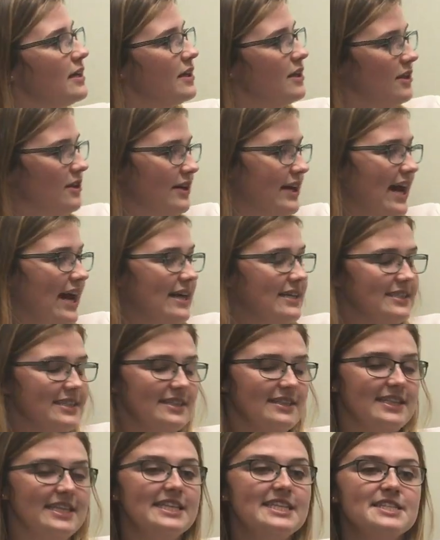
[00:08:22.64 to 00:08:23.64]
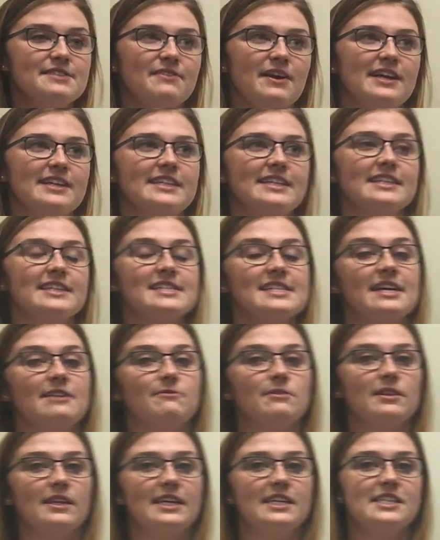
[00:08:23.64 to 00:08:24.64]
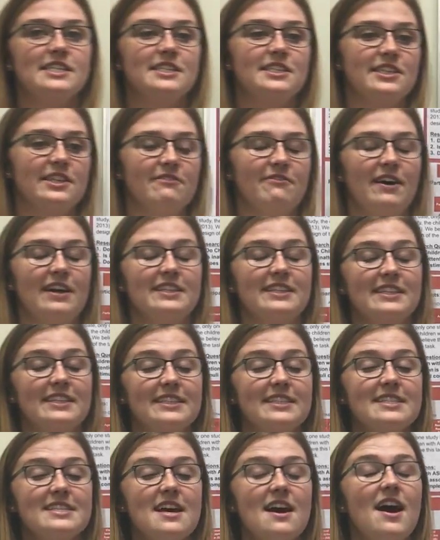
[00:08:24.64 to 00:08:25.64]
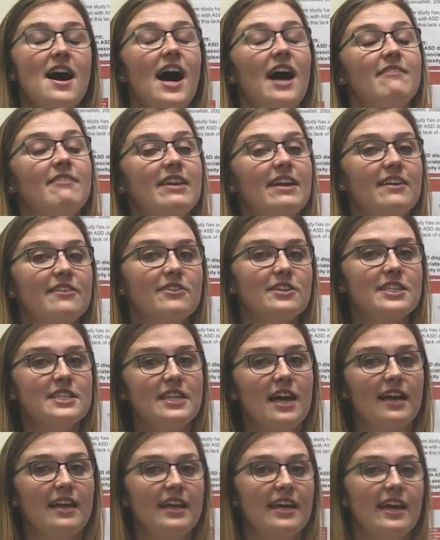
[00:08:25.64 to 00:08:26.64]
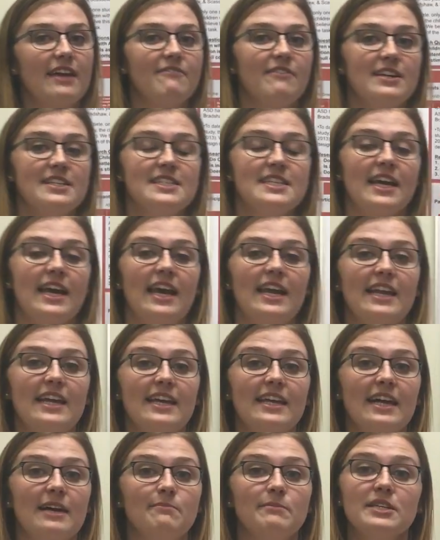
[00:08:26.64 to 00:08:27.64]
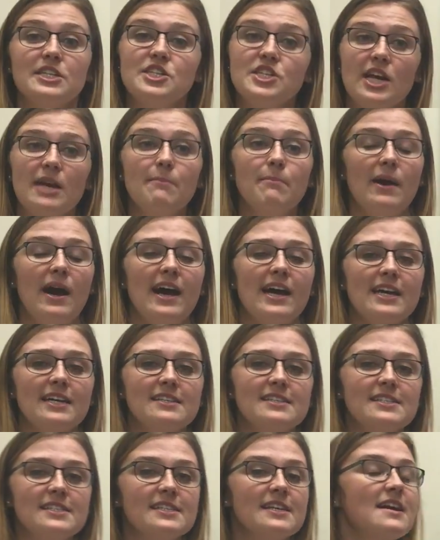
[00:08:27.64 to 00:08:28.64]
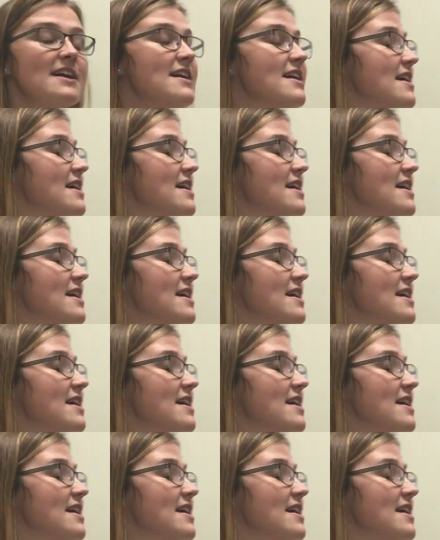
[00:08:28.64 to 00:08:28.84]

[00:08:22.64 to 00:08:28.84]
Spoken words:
look at these findings in relation to the findings of another study investigating the shape bias